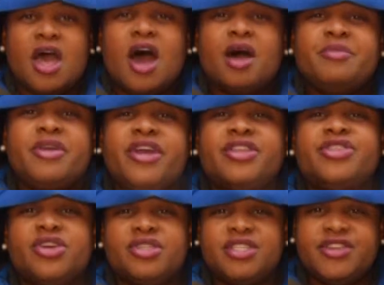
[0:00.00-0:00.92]
I'm here at
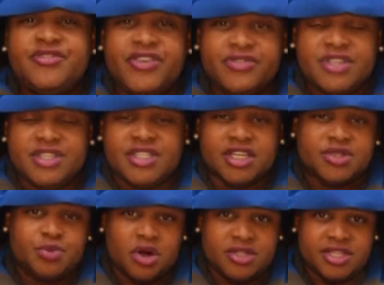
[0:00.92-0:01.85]

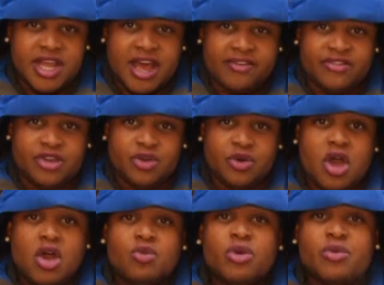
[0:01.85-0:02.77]
1356 Walton Avenue,
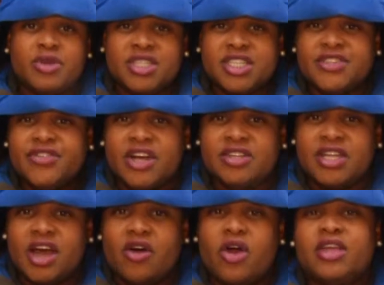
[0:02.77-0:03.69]
where we just found
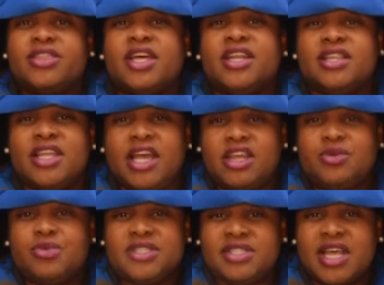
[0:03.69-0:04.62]
out that a lady
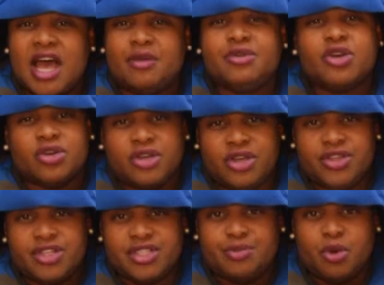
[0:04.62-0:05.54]
was stabbed earlier
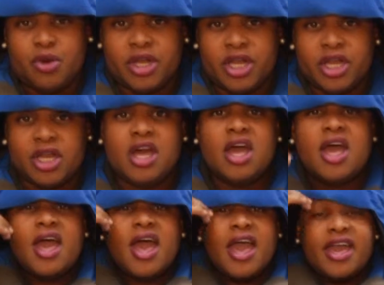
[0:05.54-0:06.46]
this morning
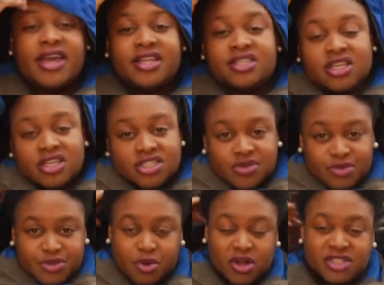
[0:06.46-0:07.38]
and she
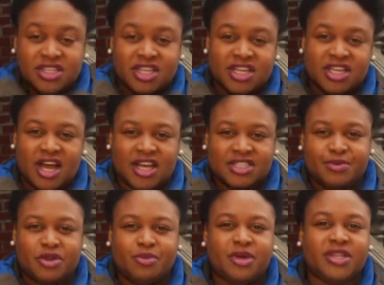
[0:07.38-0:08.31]
was brought to Lincoln
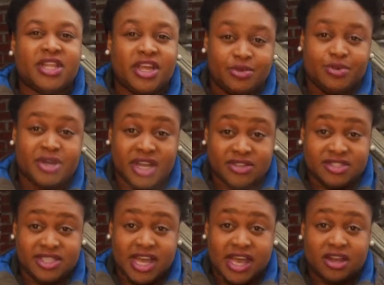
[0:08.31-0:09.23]
Hospital but later
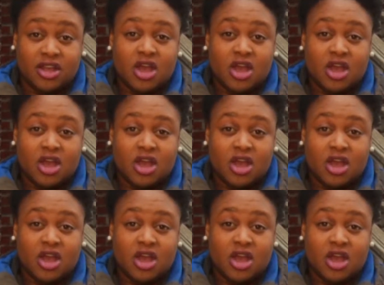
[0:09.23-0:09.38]
pronounced dead.